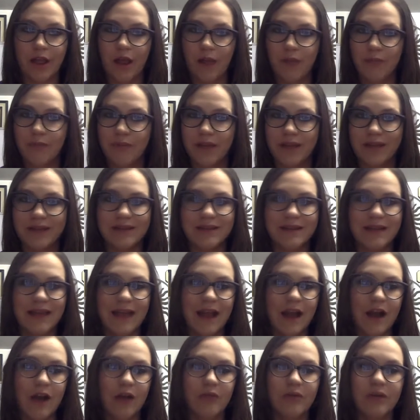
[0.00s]
up and
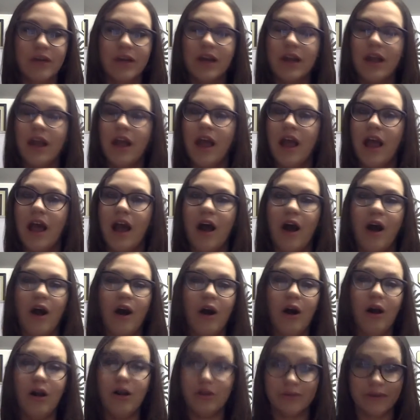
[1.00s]
down,
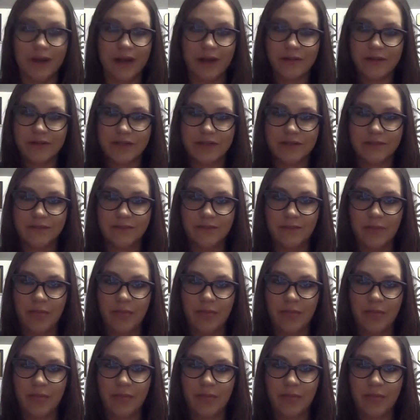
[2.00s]
all around.